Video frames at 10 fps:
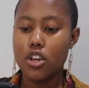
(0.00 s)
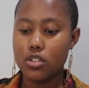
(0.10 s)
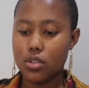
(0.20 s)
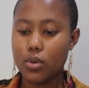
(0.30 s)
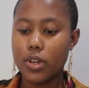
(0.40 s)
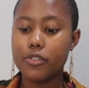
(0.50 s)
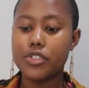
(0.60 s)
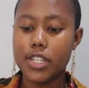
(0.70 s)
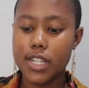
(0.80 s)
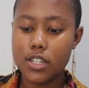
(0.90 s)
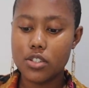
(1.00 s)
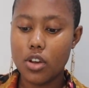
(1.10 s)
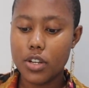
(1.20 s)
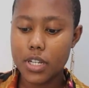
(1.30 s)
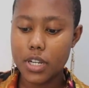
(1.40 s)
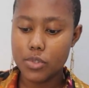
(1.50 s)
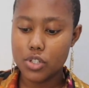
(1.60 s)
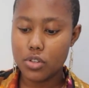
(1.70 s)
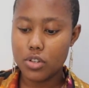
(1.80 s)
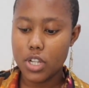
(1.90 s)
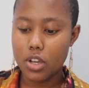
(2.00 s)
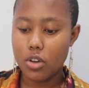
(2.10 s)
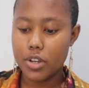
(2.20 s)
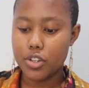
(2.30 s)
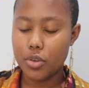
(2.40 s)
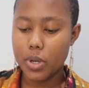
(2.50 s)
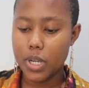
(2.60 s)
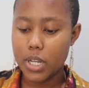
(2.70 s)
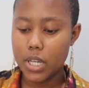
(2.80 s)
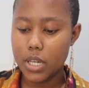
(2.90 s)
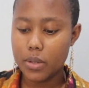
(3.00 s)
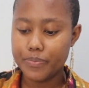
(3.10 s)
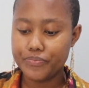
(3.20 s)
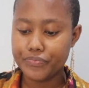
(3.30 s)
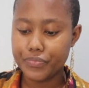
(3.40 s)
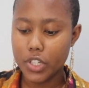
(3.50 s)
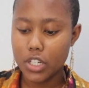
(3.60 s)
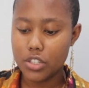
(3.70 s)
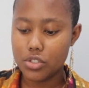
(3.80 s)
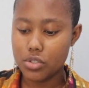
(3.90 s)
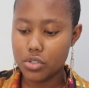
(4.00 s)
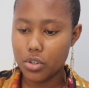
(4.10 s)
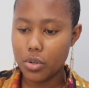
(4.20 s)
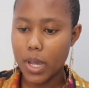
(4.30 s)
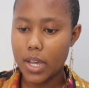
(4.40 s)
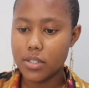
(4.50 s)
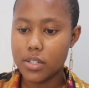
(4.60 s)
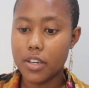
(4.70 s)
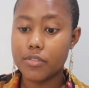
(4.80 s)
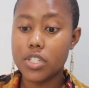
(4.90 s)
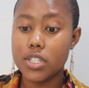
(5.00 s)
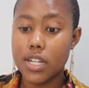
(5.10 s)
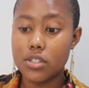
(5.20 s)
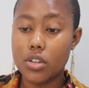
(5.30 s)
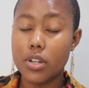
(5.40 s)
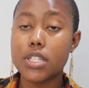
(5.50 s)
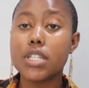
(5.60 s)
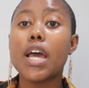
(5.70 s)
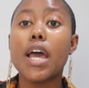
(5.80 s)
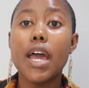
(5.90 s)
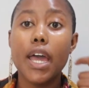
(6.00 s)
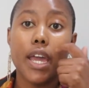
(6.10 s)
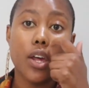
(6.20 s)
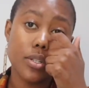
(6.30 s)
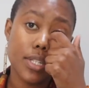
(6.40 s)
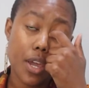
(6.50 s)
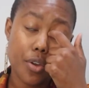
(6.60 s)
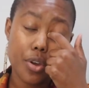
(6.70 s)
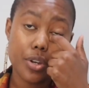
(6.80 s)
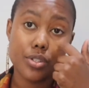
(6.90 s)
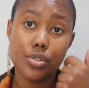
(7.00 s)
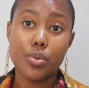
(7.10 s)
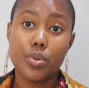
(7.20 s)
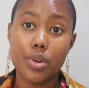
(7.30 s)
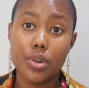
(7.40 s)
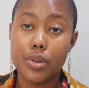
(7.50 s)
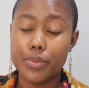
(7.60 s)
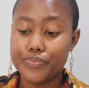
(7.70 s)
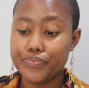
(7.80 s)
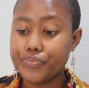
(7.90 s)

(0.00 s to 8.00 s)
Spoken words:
So if she clicks on it, I'm just going to click on it quickly just to show you guys. If she clicks on it, it will take her to the